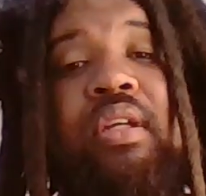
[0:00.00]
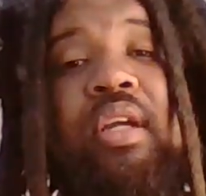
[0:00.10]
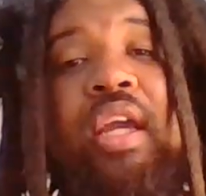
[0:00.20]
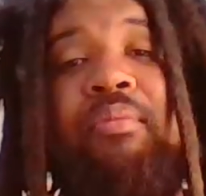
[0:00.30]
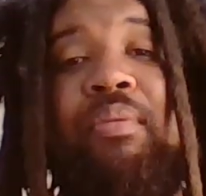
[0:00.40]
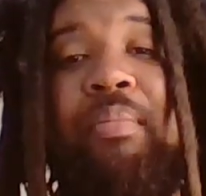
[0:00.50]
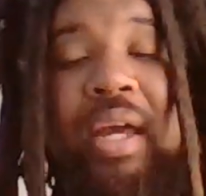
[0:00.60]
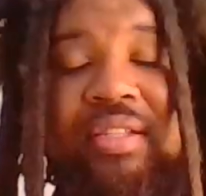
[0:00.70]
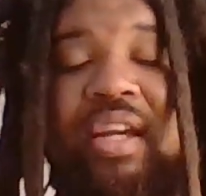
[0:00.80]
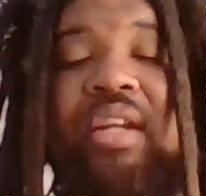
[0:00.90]
and
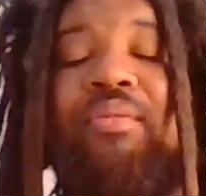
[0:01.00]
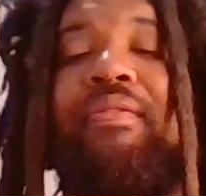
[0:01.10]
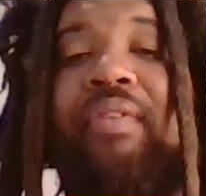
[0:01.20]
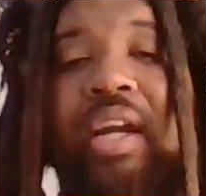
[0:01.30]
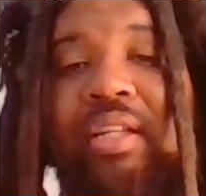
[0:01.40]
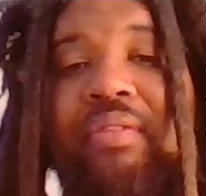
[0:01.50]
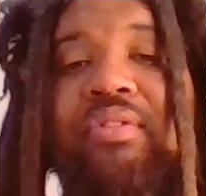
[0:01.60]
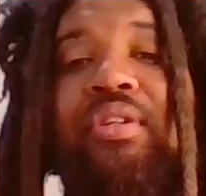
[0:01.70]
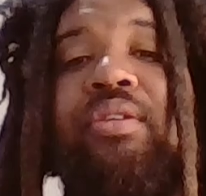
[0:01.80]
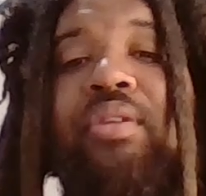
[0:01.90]
meditated and reflected
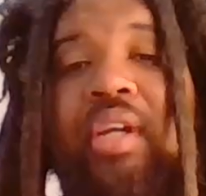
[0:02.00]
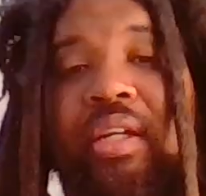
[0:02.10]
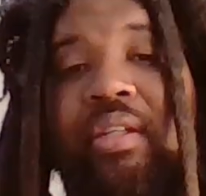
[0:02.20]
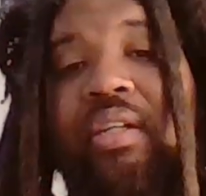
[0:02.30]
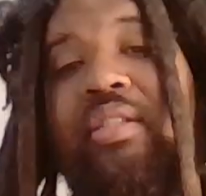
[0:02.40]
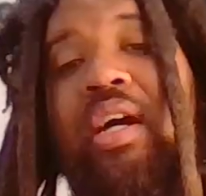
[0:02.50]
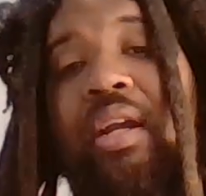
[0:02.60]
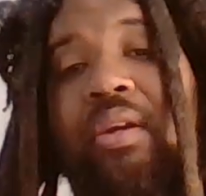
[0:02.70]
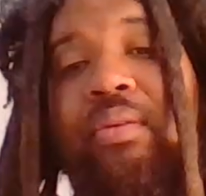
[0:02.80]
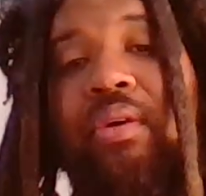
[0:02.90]
to create the
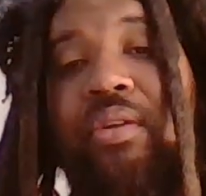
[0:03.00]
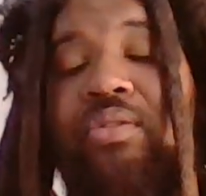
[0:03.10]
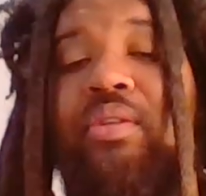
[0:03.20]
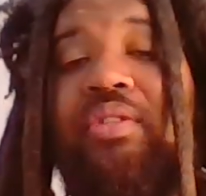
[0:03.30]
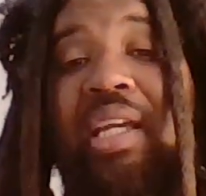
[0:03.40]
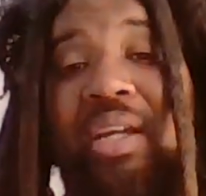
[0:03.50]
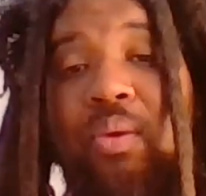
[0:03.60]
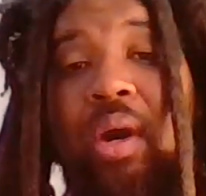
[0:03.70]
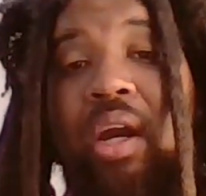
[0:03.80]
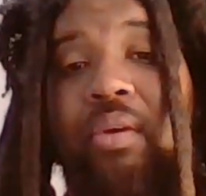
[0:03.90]
Hatadah, also known as the
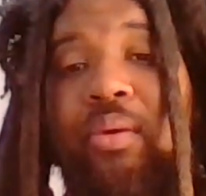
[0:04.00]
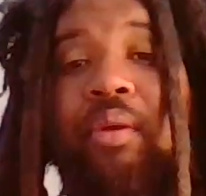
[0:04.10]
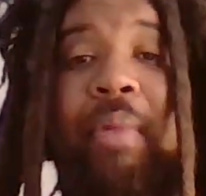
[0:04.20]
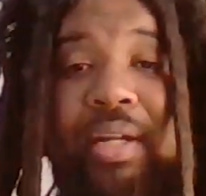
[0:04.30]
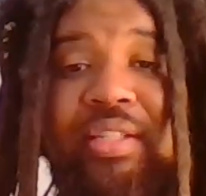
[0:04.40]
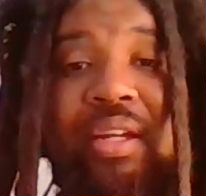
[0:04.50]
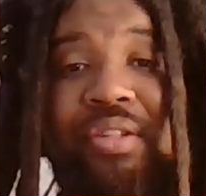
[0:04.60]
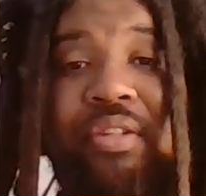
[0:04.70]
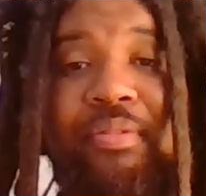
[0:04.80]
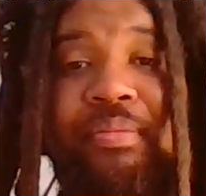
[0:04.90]
inquiry or
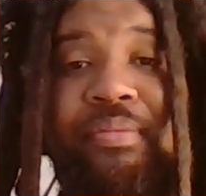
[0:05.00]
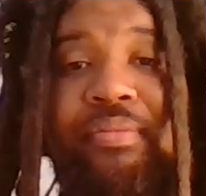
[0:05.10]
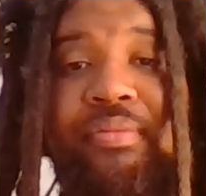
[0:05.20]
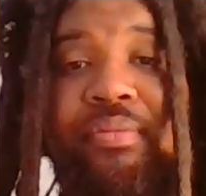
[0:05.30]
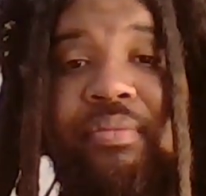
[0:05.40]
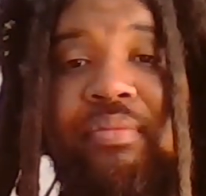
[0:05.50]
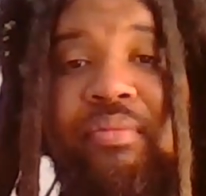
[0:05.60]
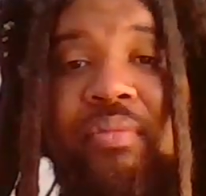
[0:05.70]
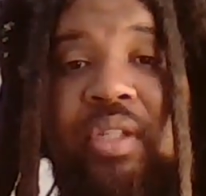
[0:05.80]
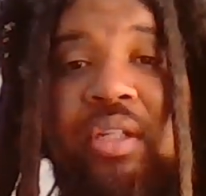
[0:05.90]
meditation.
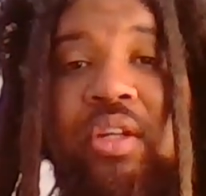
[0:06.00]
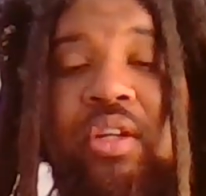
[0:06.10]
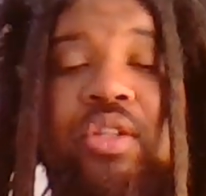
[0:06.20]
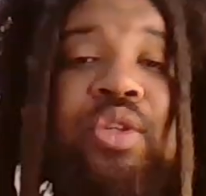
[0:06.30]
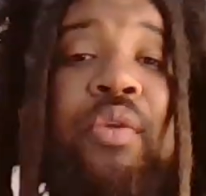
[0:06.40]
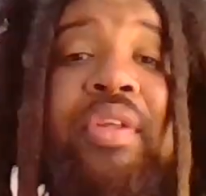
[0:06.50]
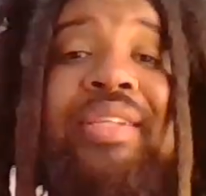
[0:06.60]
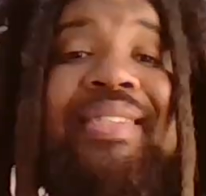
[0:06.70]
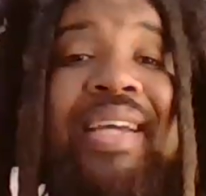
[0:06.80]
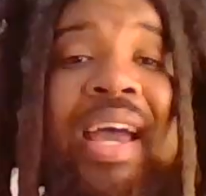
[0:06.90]
So
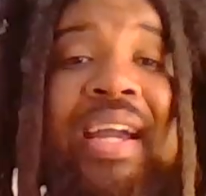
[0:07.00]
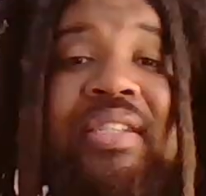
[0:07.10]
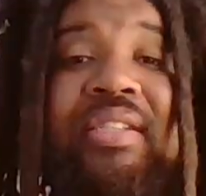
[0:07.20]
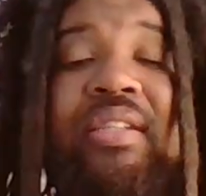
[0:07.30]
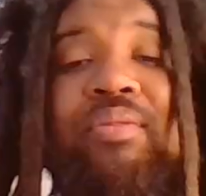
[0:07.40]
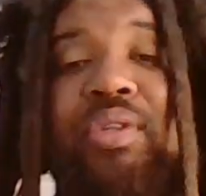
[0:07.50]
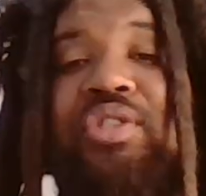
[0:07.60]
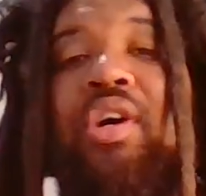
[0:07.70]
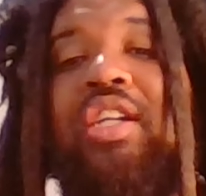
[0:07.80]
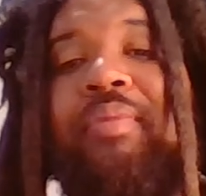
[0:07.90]
this text, which
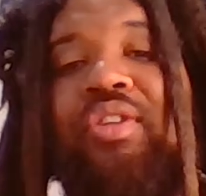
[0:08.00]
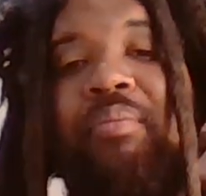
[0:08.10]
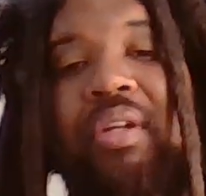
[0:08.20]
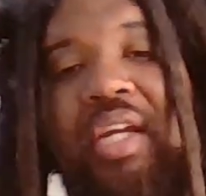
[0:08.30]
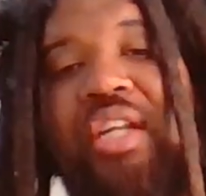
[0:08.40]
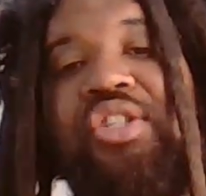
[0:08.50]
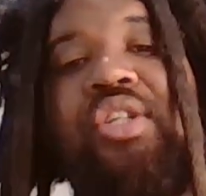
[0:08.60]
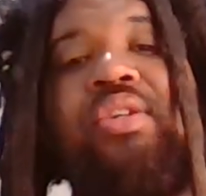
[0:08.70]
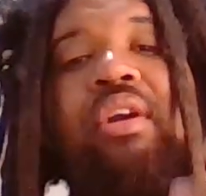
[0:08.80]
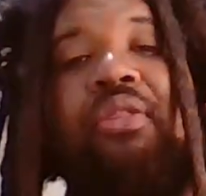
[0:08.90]
talks about human
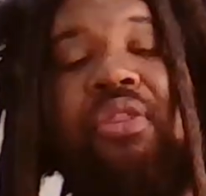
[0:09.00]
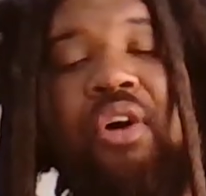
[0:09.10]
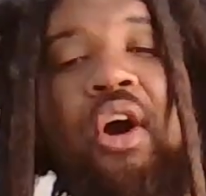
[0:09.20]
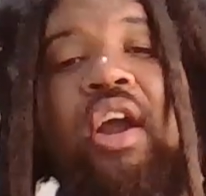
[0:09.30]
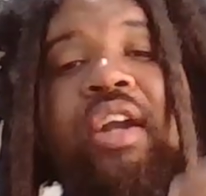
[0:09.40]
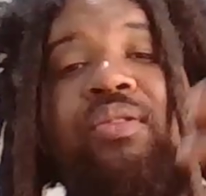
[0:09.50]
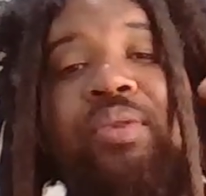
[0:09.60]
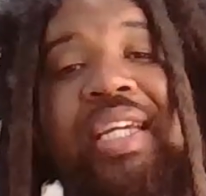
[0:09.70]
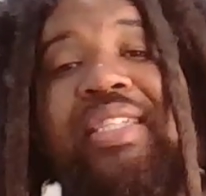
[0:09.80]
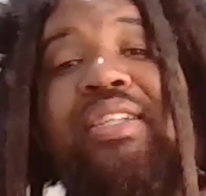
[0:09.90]
nature and thought and
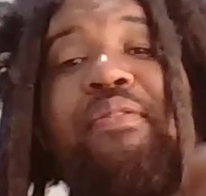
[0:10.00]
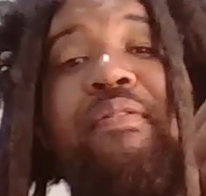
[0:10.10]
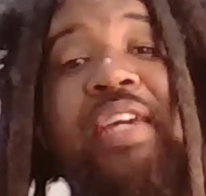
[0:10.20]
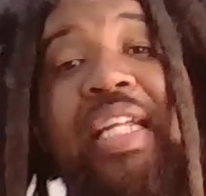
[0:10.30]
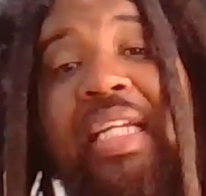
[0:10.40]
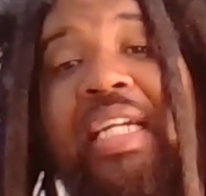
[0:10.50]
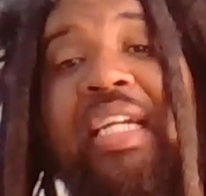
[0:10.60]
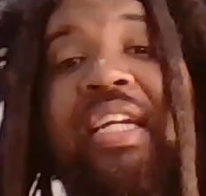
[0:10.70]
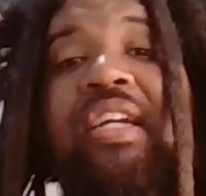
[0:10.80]
reason and feeling,